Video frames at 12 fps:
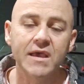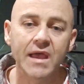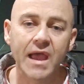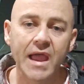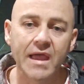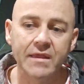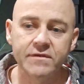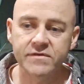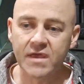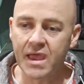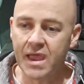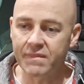and
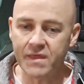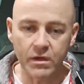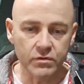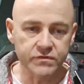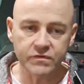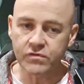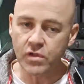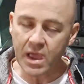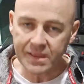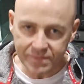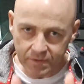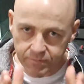they'll just
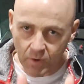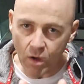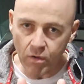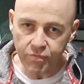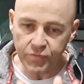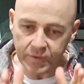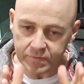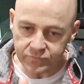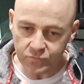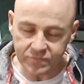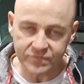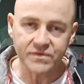like the whole thing
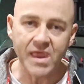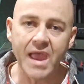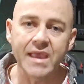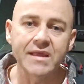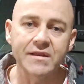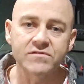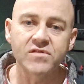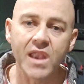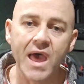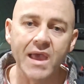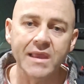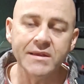sort of staying in its
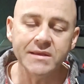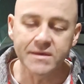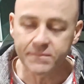lane.